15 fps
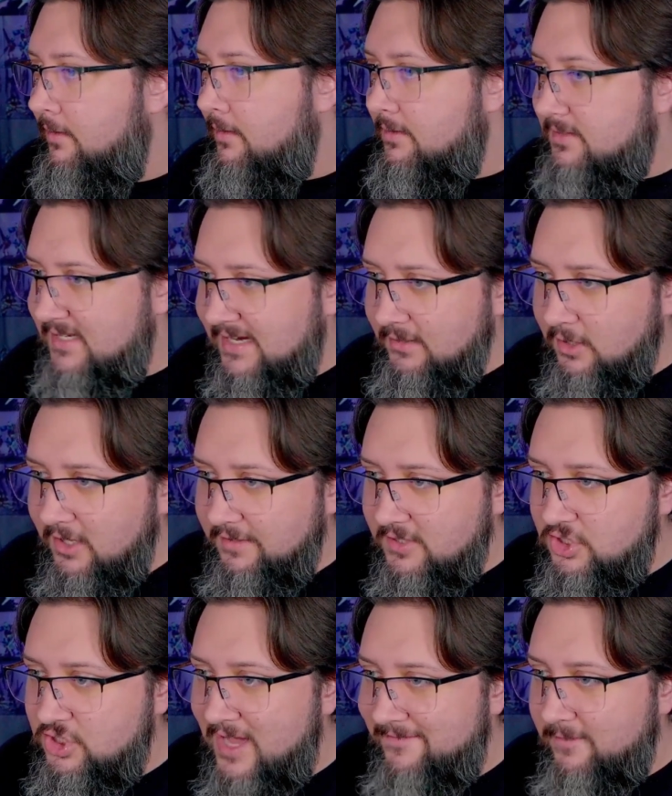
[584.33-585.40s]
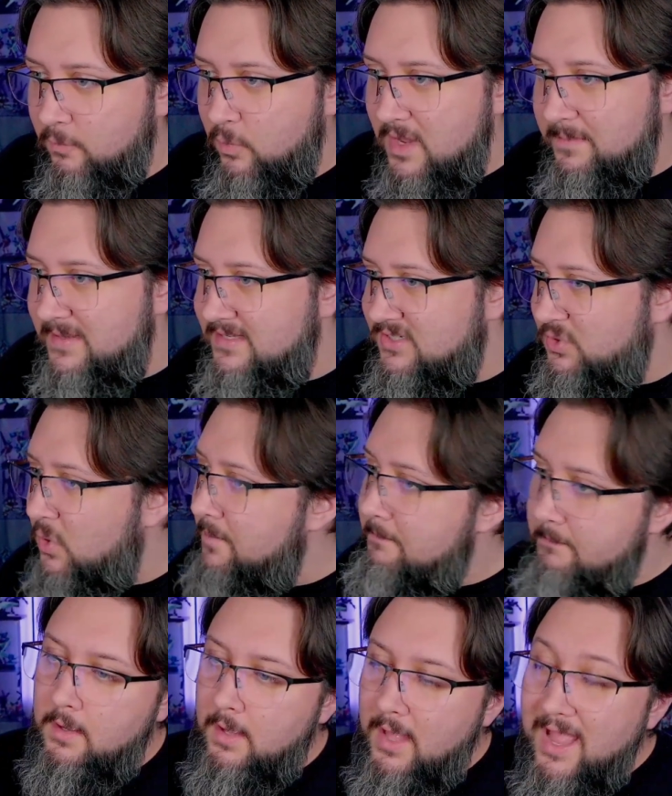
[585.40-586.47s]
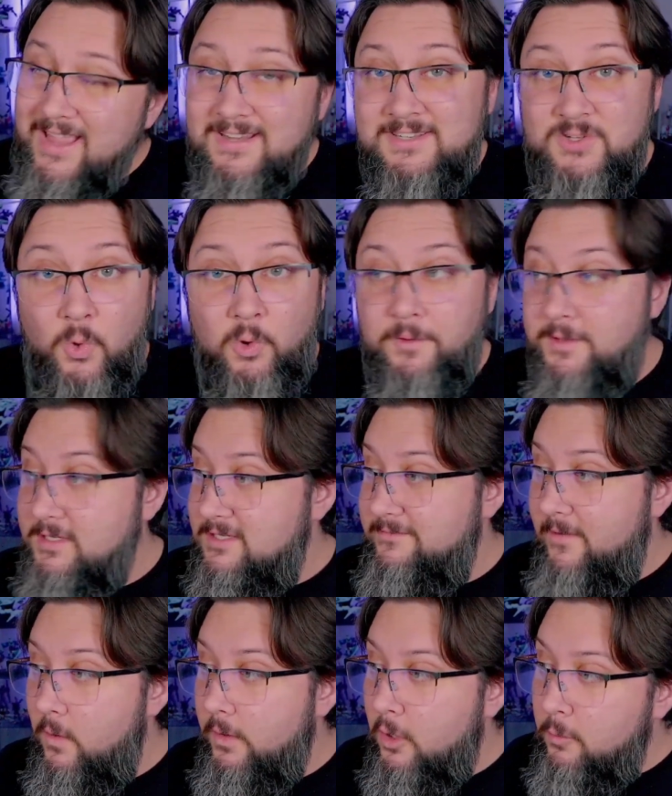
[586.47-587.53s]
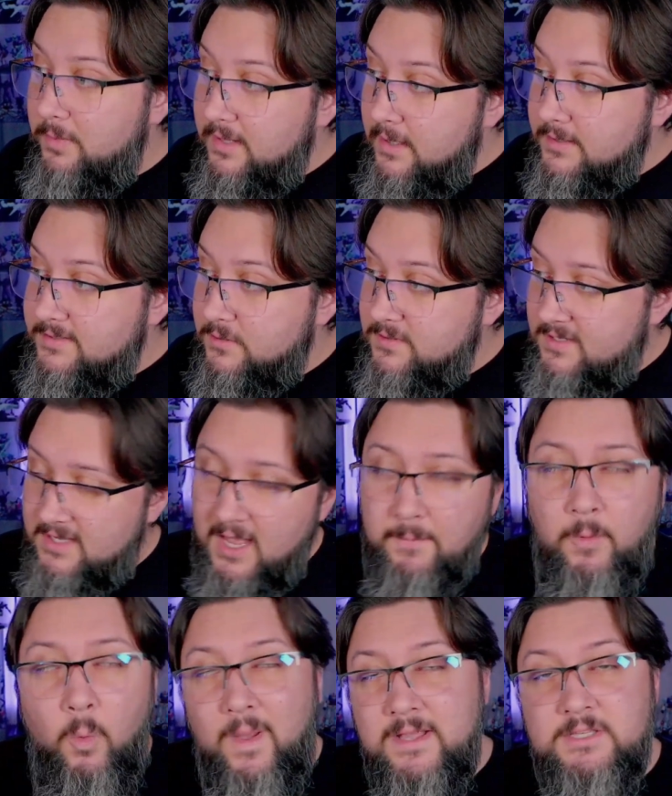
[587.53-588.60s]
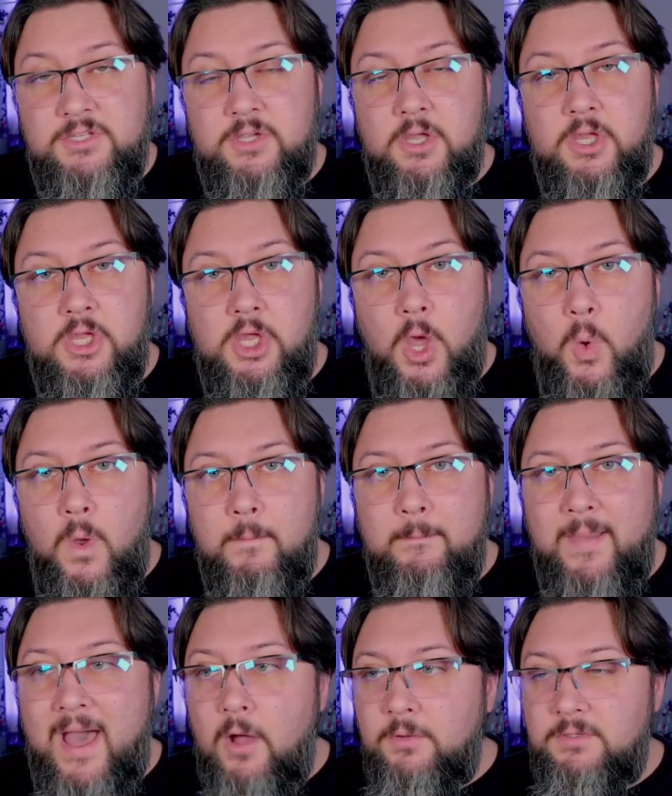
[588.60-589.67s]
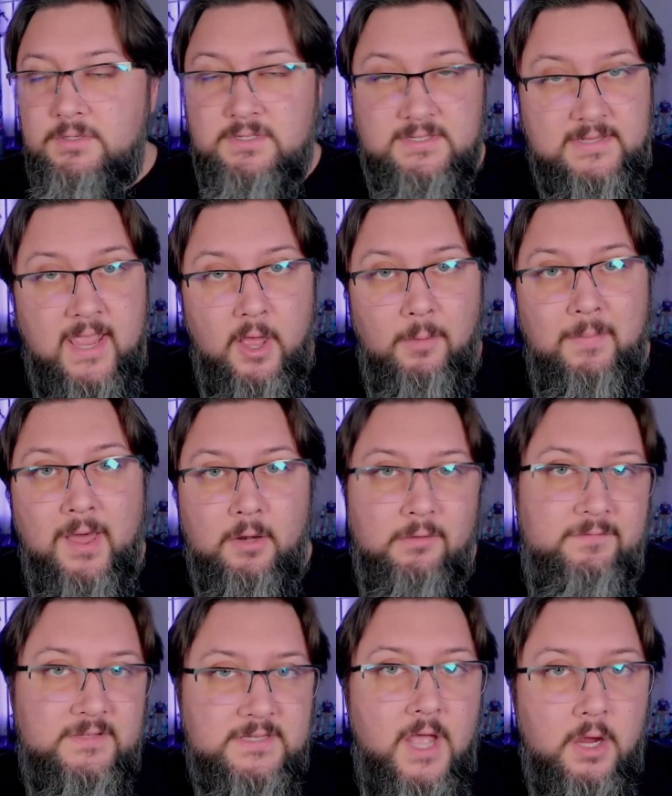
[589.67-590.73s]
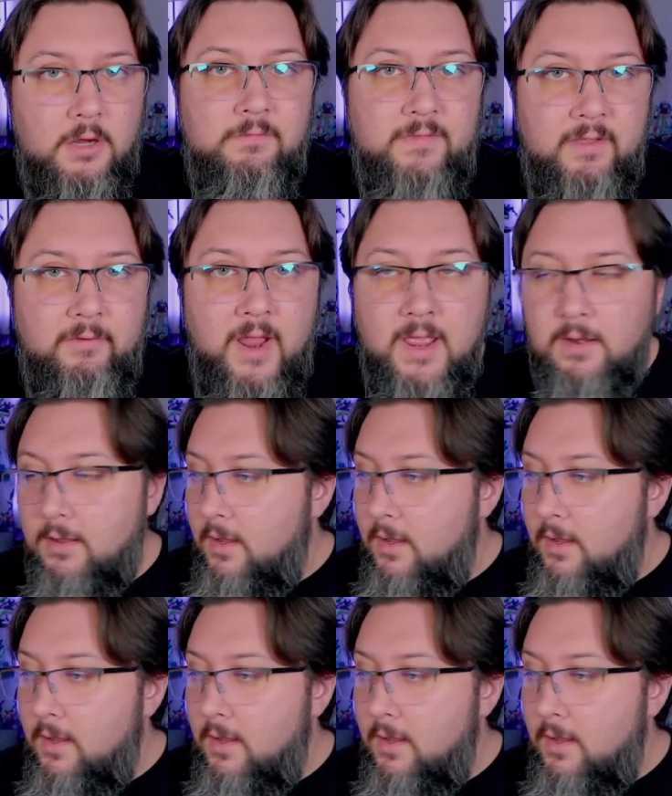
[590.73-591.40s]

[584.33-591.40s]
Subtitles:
Take a look at this shot from Weepy Storm. I adore this photo because there's a couple ways you can go about scale model photography, right?